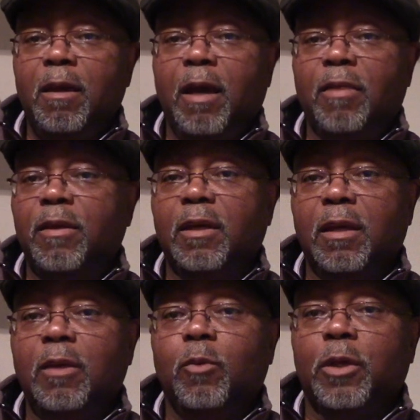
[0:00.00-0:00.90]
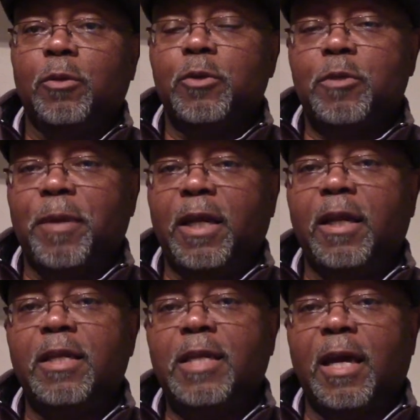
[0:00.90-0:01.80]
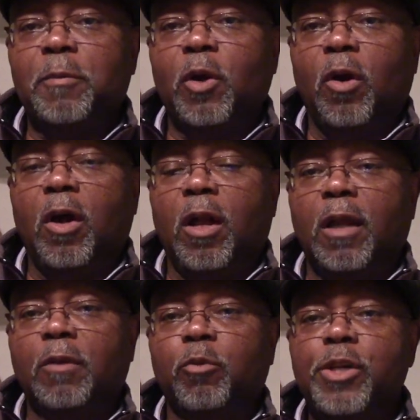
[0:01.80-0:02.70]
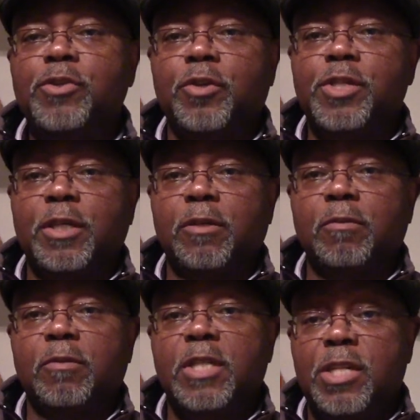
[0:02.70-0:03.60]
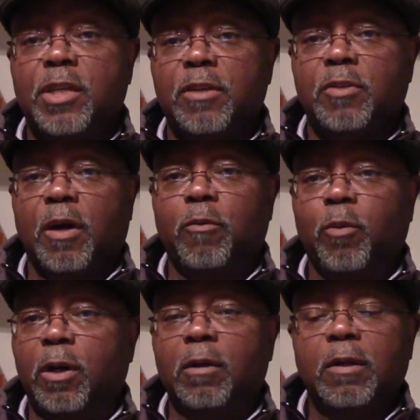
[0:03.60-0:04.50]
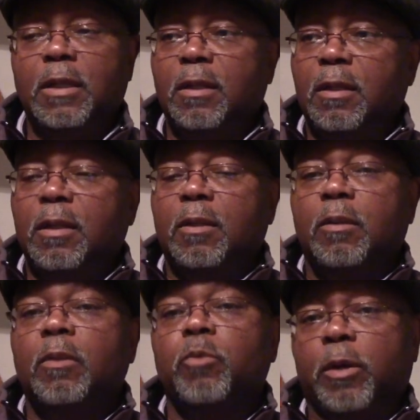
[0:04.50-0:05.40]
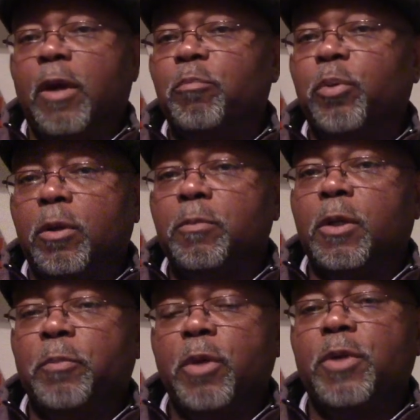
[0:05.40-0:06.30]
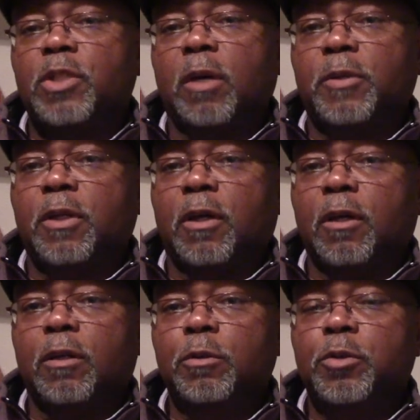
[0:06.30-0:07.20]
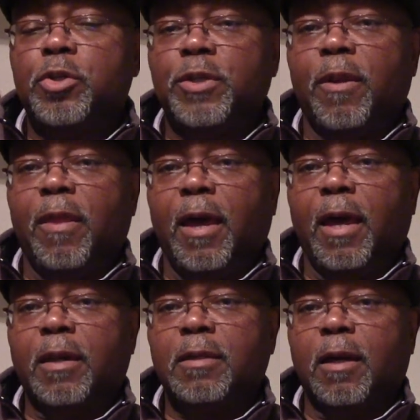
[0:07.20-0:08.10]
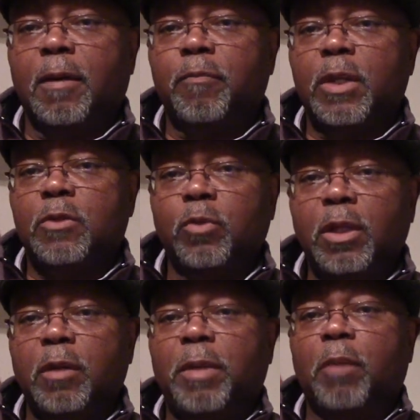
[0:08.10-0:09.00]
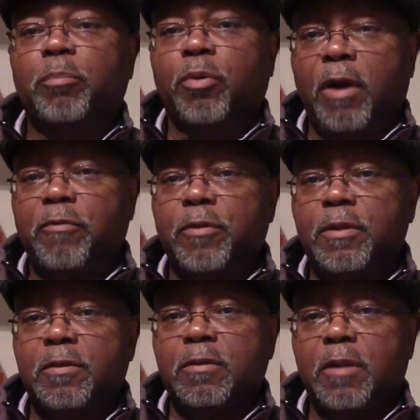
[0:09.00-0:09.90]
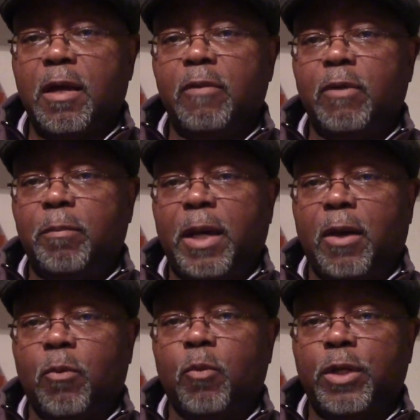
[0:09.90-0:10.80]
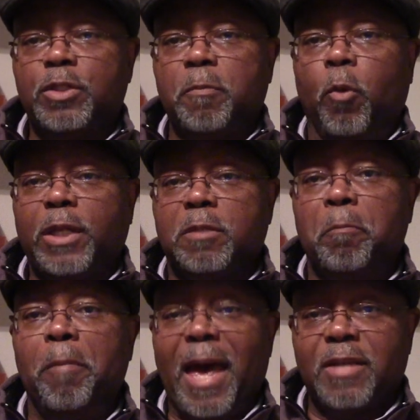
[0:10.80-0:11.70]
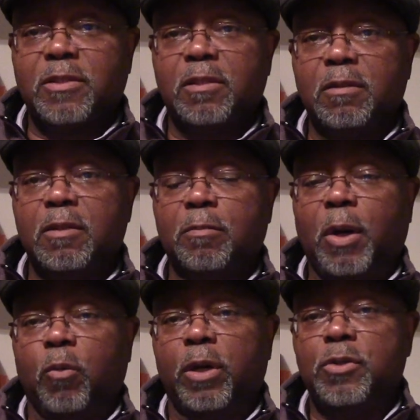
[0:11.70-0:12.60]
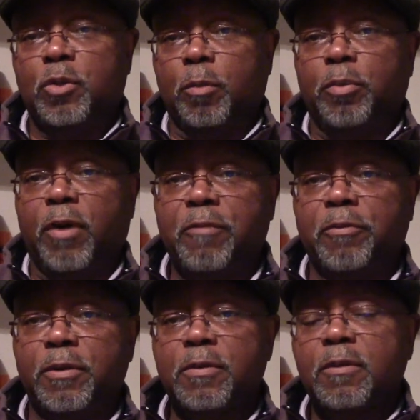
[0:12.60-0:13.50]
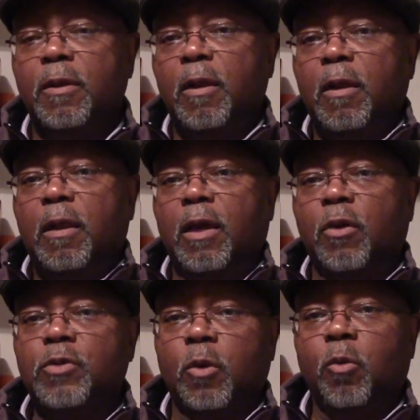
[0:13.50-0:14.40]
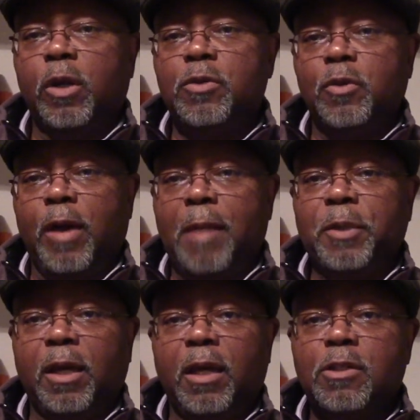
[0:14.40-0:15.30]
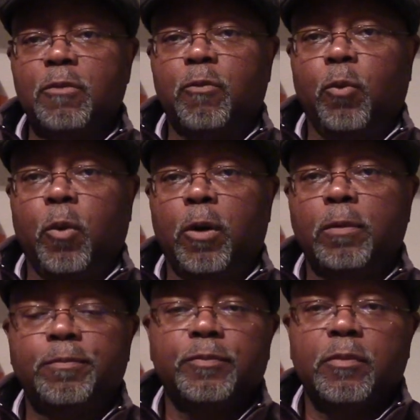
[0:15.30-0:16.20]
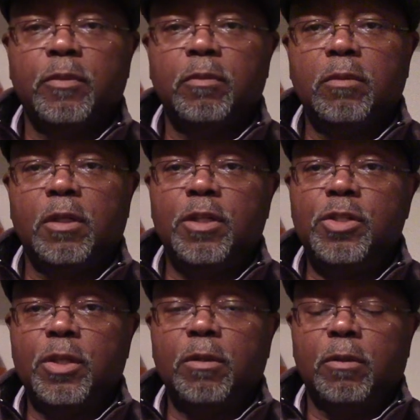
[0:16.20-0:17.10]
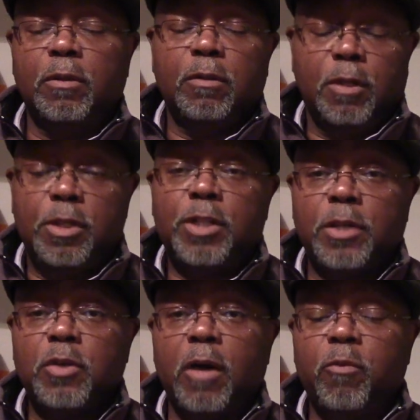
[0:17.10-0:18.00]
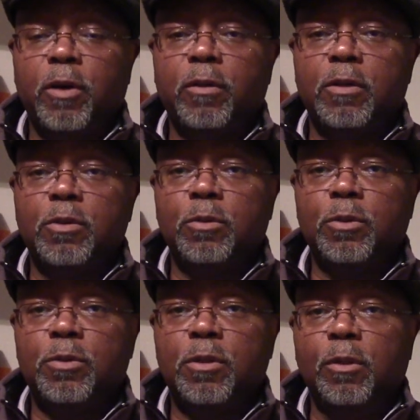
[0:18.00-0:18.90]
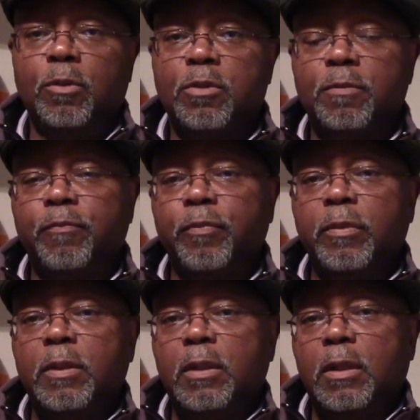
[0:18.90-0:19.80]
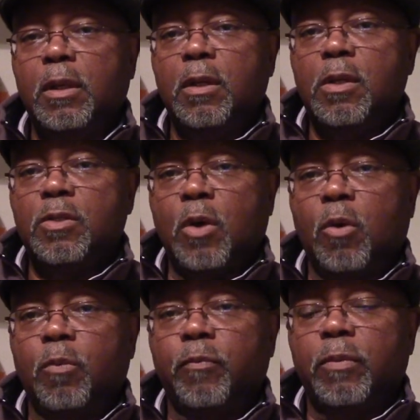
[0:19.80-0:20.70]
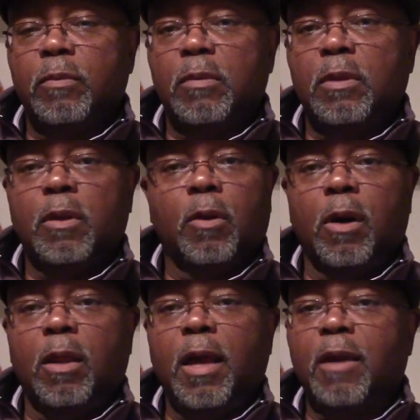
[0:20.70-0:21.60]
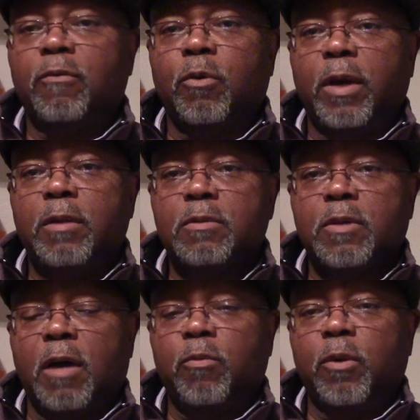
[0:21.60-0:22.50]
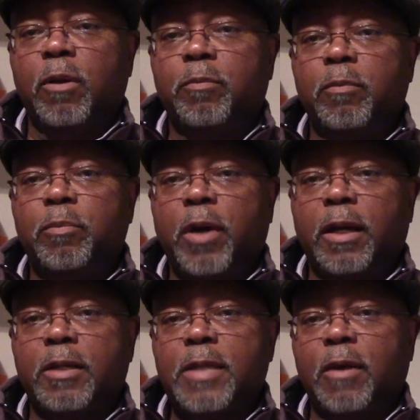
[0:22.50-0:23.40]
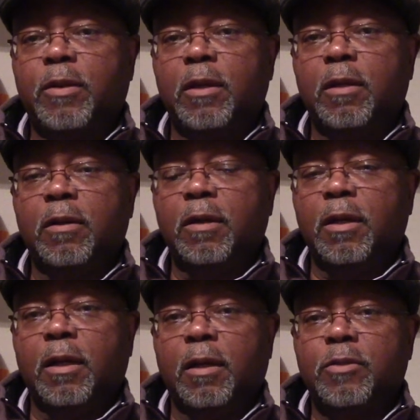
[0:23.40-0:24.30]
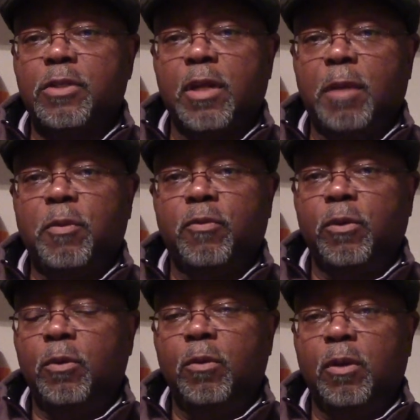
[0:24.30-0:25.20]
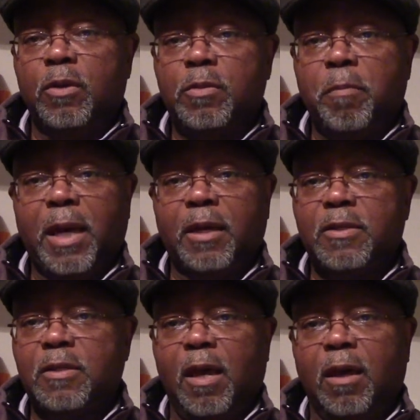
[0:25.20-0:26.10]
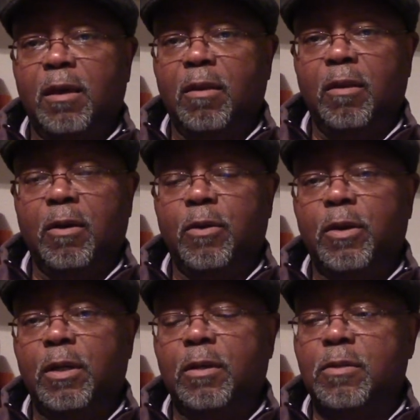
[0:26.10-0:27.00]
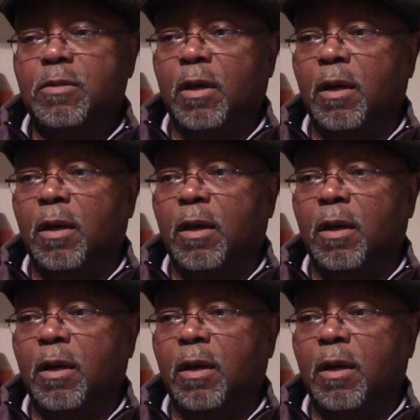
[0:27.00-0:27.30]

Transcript: I think anyone who's spent any time at all researching DJ software would have pretty much come to the conclusion that it's really about preference. It's not even about what's best. It's about what is your preference, and also what is your application for the DJ software that you choose to use. So there are a lot of great software products out there. Just to name a few, there's Megaseg, there is